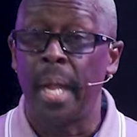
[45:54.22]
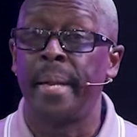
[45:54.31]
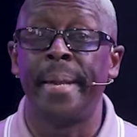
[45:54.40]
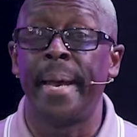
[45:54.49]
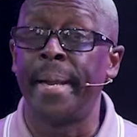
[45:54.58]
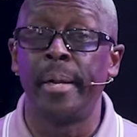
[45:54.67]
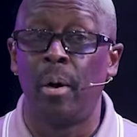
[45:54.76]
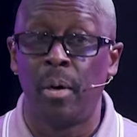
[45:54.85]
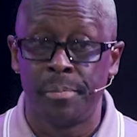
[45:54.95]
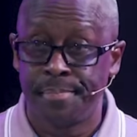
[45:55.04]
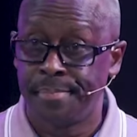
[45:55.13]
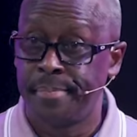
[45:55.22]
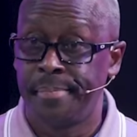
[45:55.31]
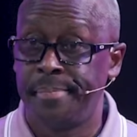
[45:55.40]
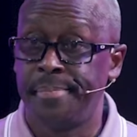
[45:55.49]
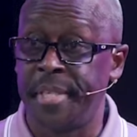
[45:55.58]
Not at all.
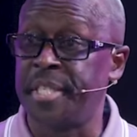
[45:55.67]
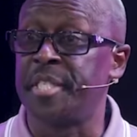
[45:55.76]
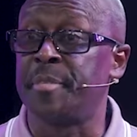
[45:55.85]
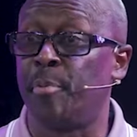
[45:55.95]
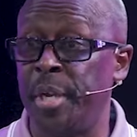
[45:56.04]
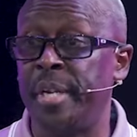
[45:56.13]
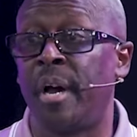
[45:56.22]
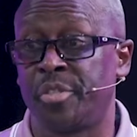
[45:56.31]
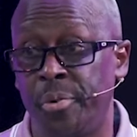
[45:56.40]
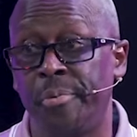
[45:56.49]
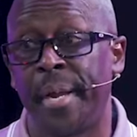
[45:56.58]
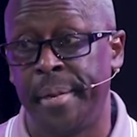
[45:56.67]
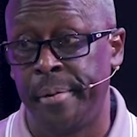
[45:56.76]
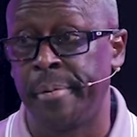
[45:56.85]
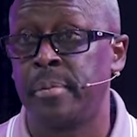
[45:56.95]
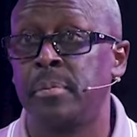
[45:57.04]
This is pre-doctorate right
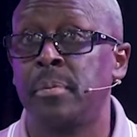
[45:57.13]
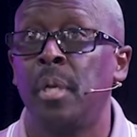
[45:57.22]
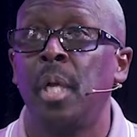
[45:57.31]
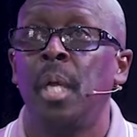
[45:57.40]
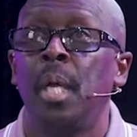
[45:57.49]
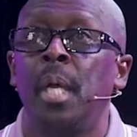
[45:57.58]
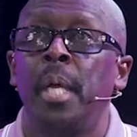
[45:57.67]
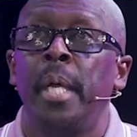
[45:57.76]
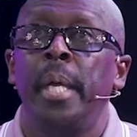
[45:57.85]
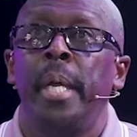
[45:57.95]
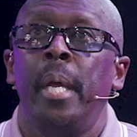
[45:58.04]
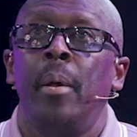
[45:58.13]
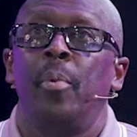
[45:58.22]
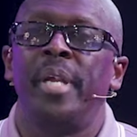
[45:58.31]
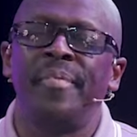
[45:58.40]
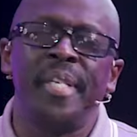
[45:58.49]
here.
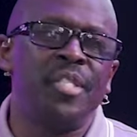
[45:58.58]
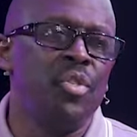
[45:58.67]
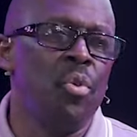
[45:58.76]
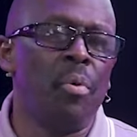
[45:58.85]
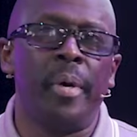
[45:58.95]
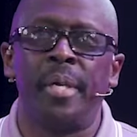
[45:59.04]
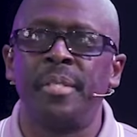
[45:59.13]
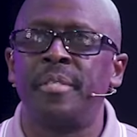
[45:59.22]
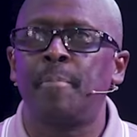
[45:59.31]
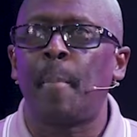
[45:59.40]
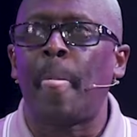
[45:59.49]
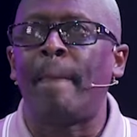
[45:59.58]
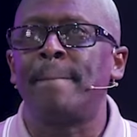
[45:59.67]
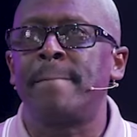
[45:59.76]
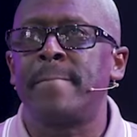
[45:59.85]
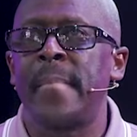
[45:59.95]
We have these neurons.
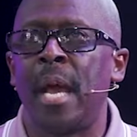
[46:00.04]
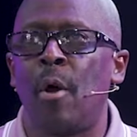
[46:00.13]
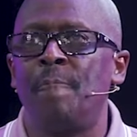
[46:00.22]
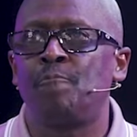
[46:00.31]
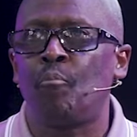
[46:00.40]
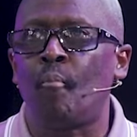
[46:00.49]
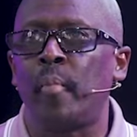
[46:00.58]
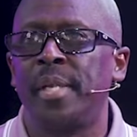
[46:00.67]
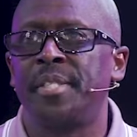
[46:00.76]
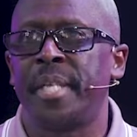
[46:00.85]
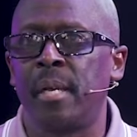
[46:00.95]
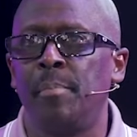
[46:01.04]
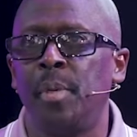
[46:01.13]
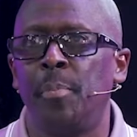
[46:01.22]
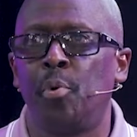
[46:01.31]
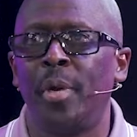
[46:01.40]
Now,
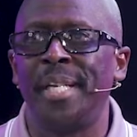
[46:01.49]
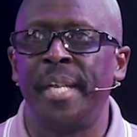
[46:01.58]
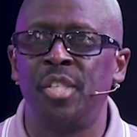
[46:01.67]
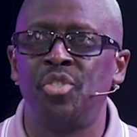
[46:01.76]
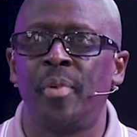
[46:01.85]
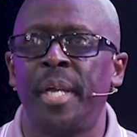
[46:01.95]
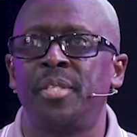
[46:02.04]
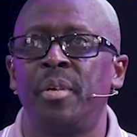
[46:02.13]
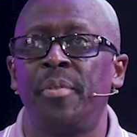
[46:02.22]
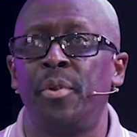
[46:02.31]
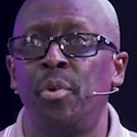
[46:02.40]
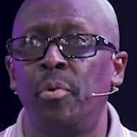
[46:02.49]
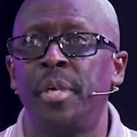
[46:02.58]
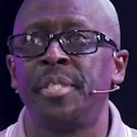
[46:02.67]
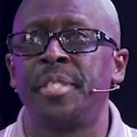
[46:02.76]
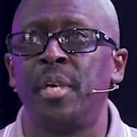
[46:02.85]
second bullet point, dendrites are the
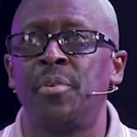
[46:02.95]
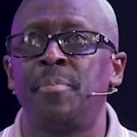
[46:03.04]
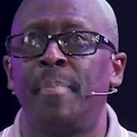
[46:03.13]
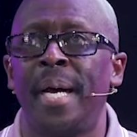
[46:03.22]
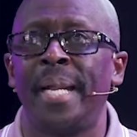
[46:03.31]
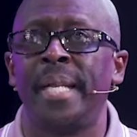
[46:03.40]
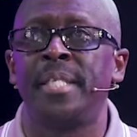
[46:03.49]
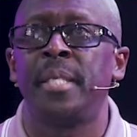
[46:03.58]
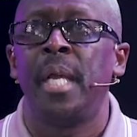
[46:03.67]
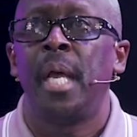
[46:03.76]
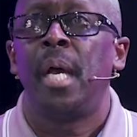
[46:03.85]
neuron cells' bodies.